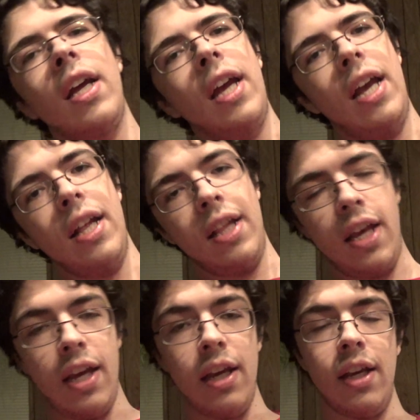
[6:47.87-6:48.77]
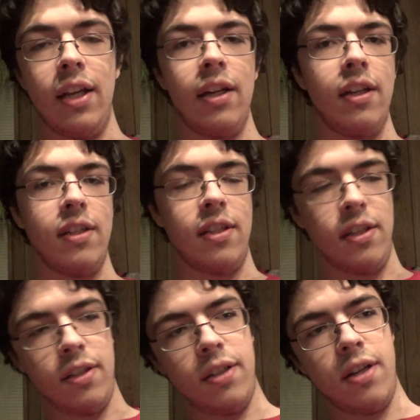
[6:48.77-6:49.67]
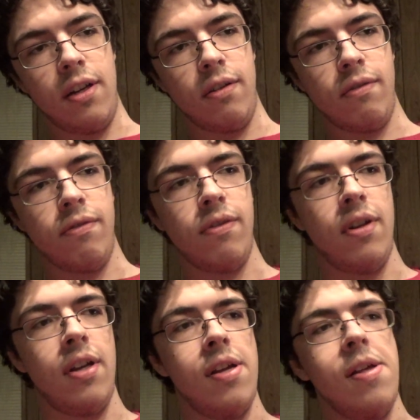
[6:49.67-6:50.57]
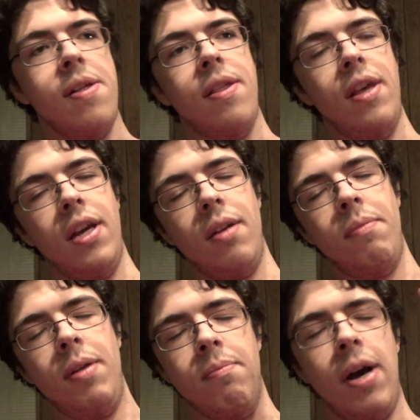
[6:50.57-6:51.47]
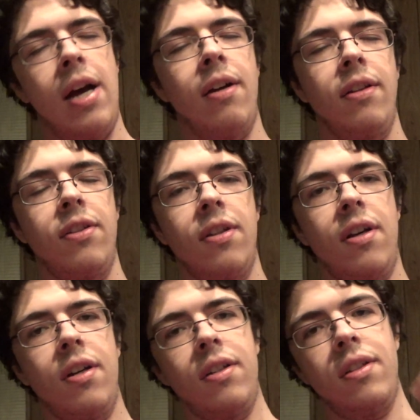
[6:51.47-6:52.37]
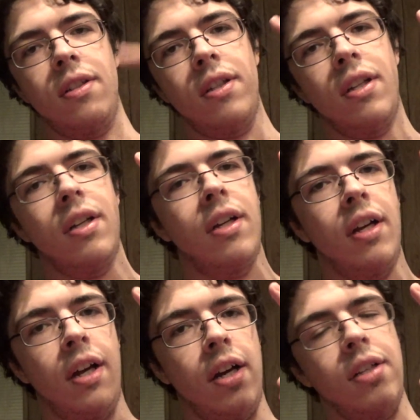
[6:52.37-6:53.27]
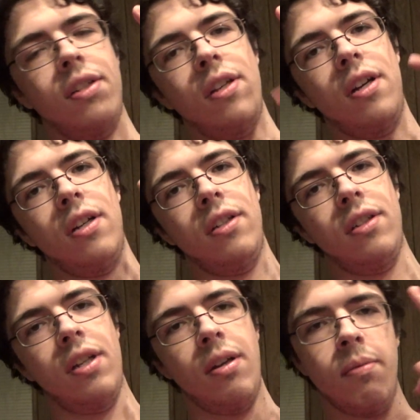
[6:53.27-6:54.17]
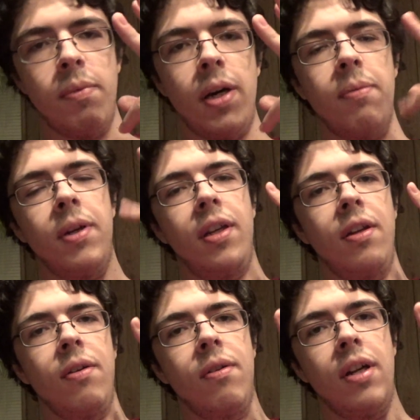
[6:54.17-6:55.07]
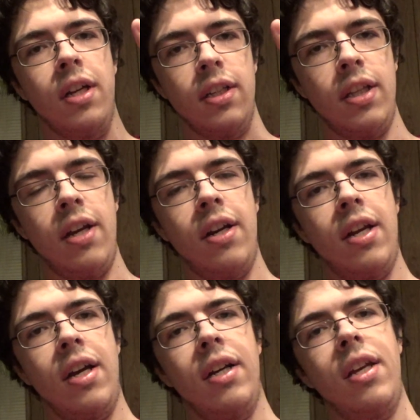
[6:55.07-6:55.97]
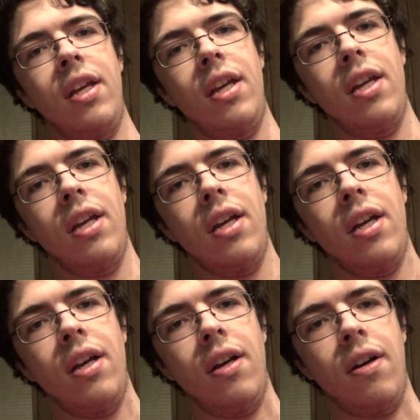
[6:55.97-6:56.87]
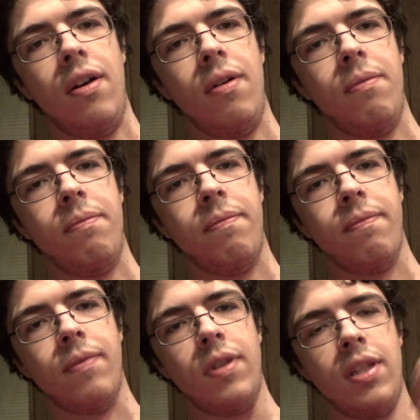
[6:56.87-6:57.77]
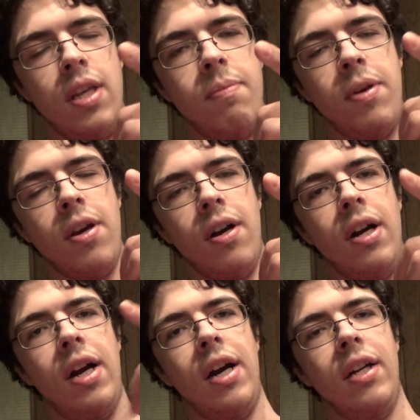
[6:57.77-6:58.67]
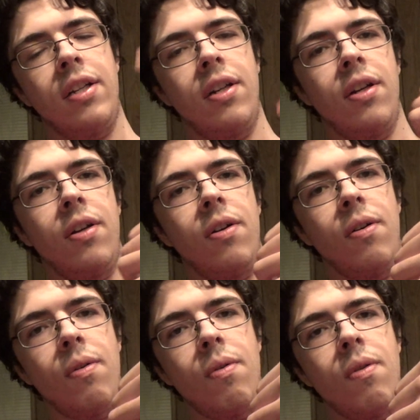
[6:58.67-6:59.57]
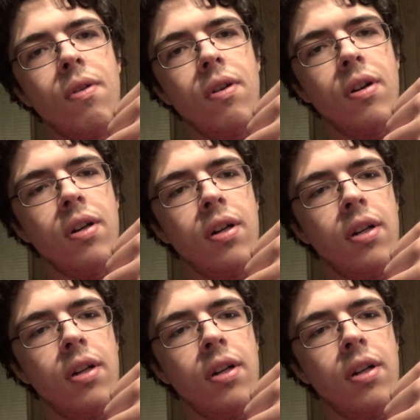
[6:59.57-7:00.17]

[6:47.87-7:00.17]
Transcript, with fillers: And they can consist of, they can be mild sauce, hot sauce, barbecue, teriyaki, CPR hot, or